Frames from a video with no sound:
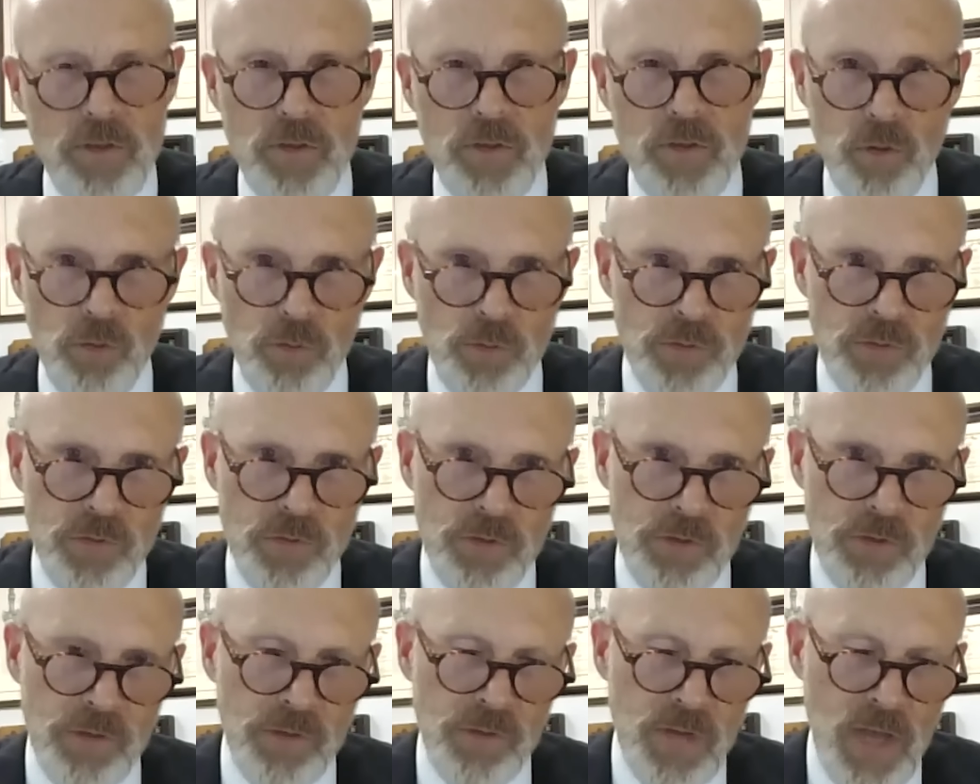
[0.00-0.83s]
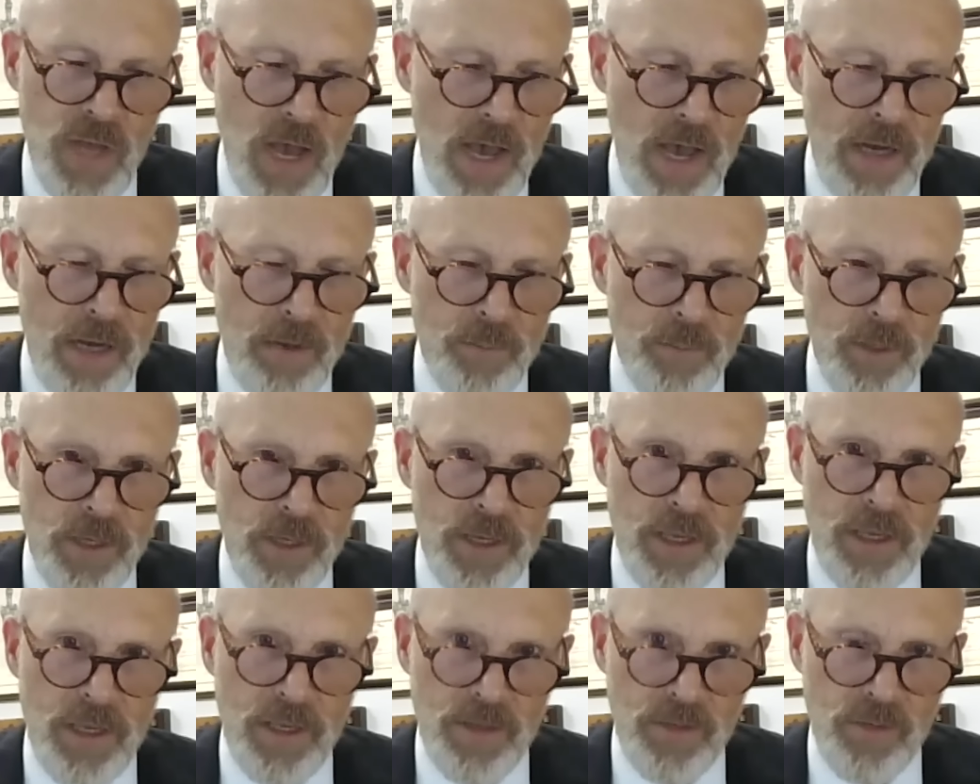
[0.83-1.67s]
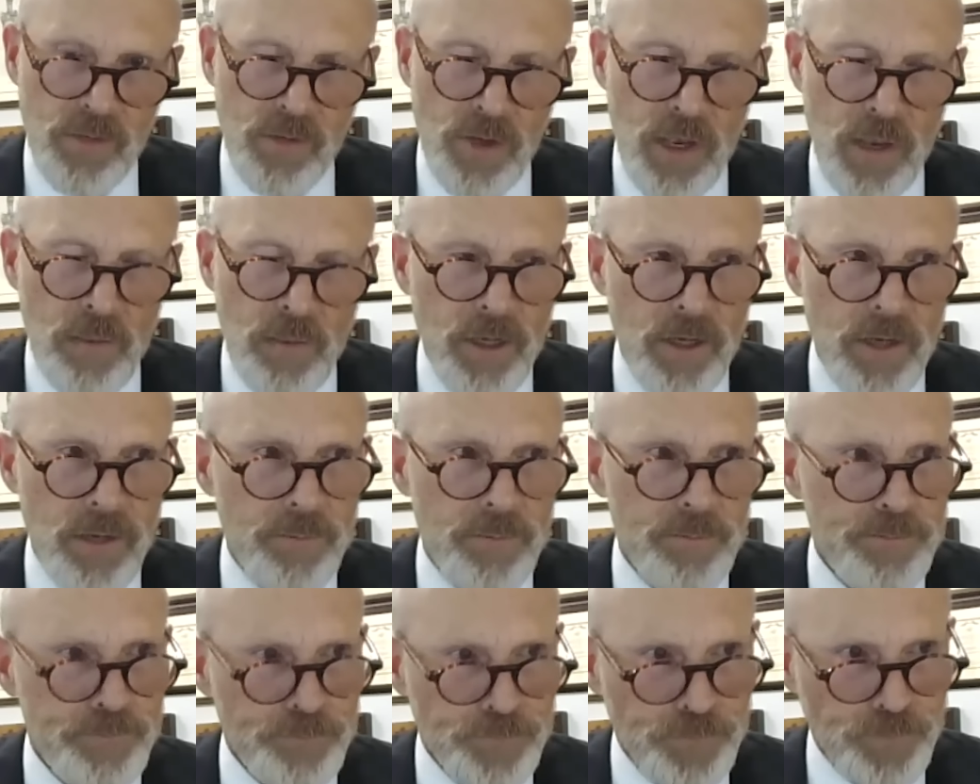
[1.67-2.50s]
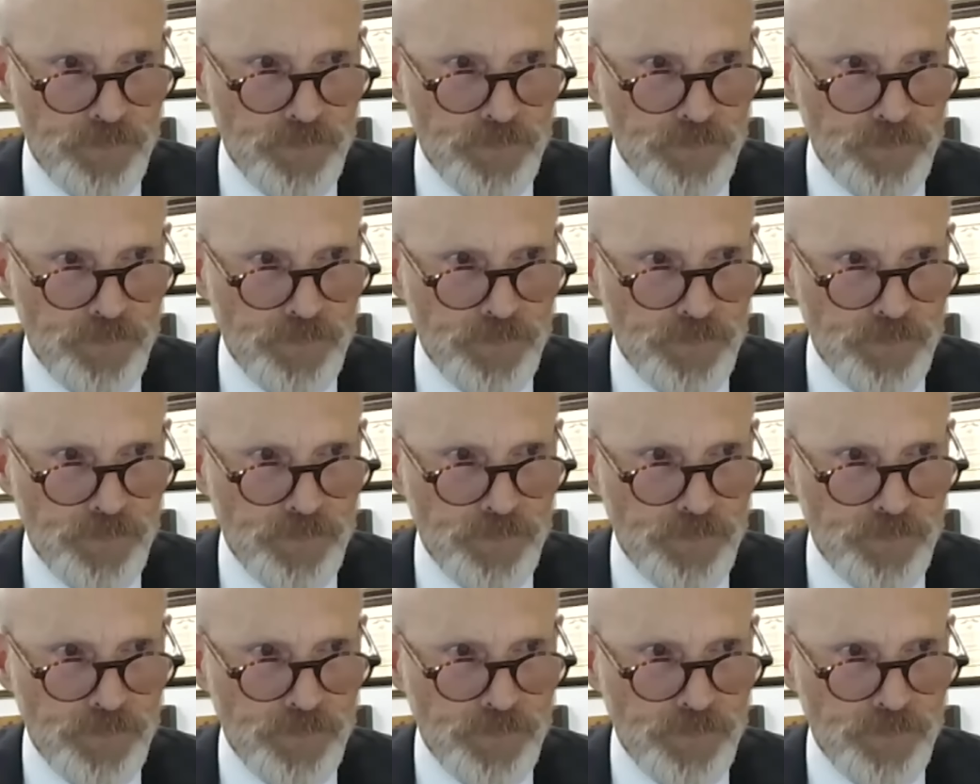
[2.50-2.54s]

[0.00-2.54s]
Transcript: so as it does not implicate Samia,